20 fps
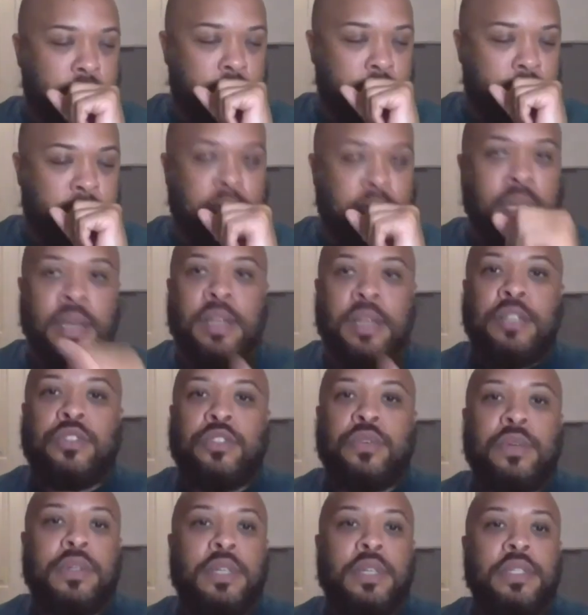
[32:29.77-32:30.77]
excuse me
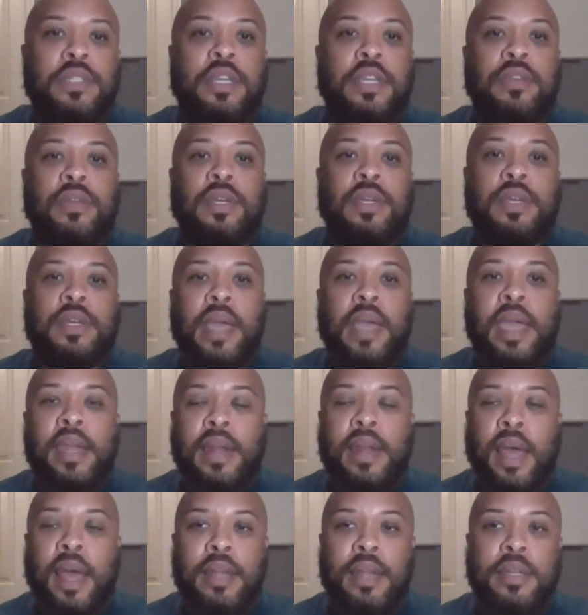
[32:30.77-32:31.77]
to continue to
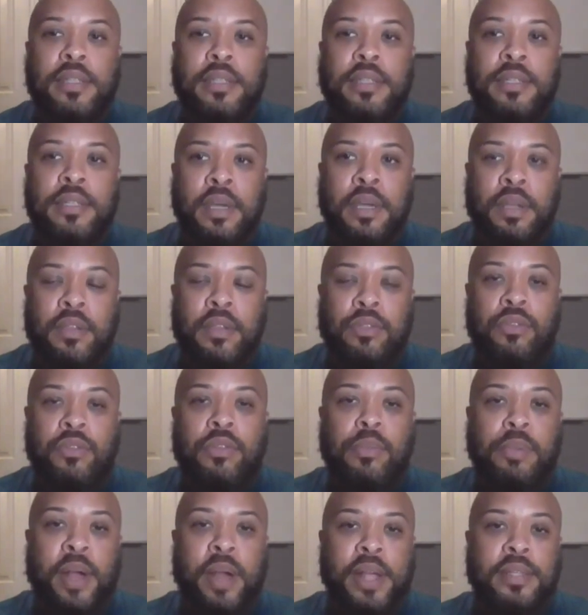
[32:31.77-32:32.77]
gain knowledge through
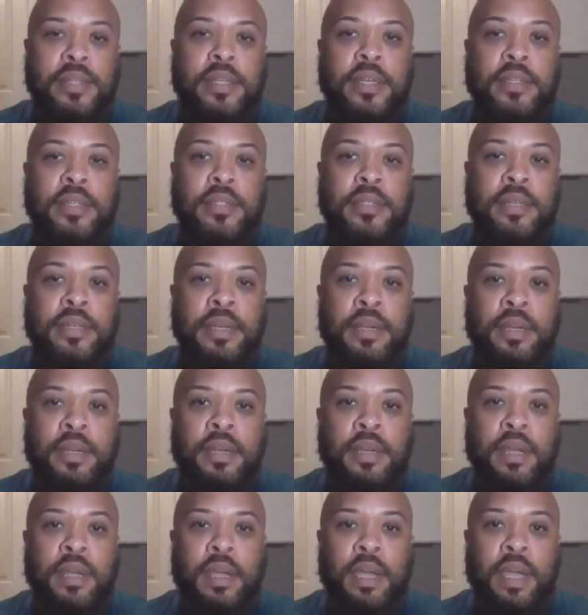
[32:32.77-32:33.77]
the process
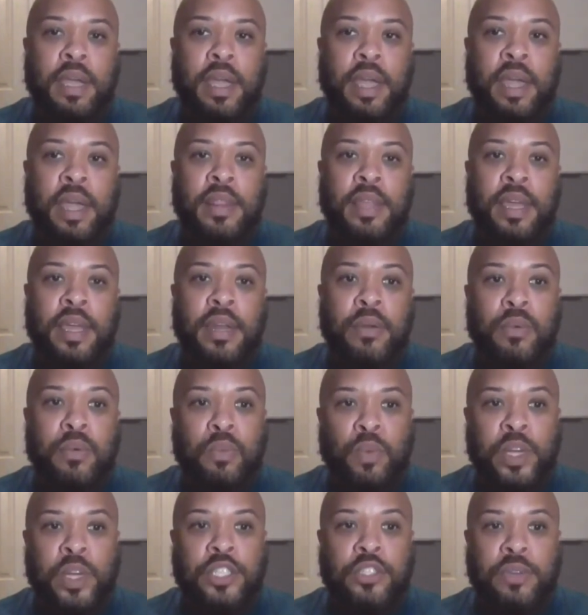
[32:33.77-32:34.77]
and
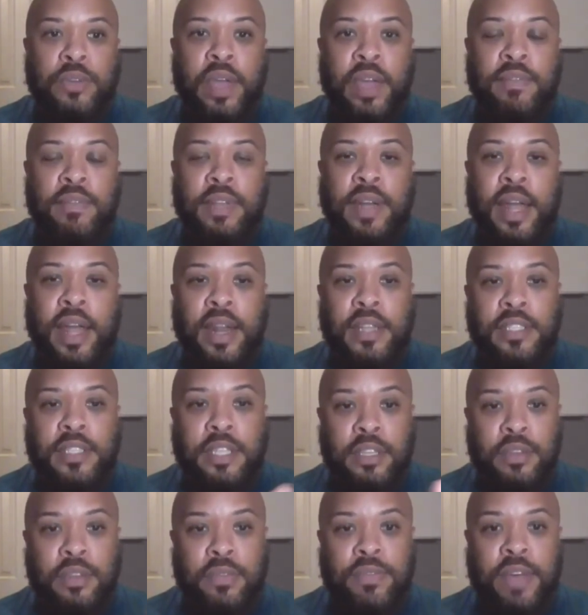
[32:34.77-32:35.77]
then once you have the knowledge
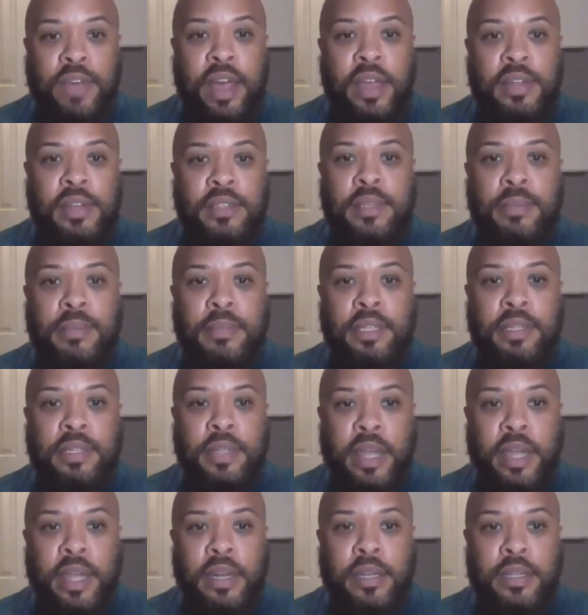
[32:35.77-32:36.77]
and you find something
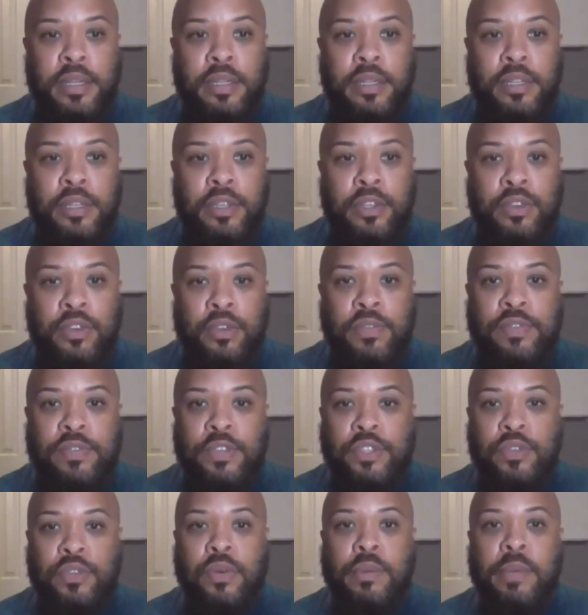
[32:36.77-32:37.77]
that you're
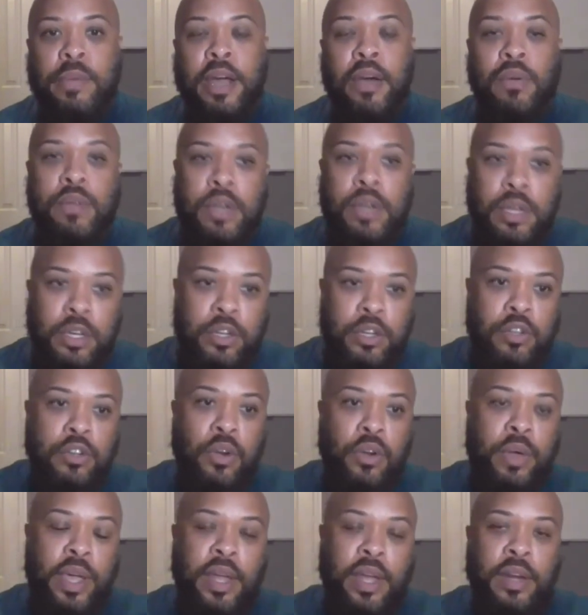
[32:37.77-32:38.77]
for sure about
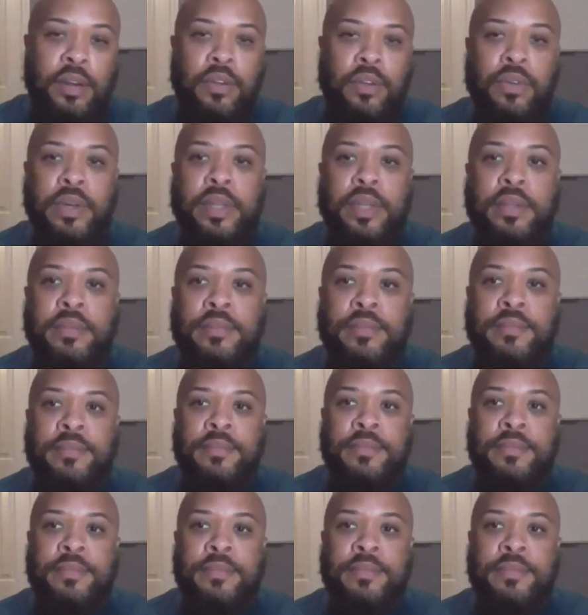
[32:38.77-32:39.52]
go ahead and do it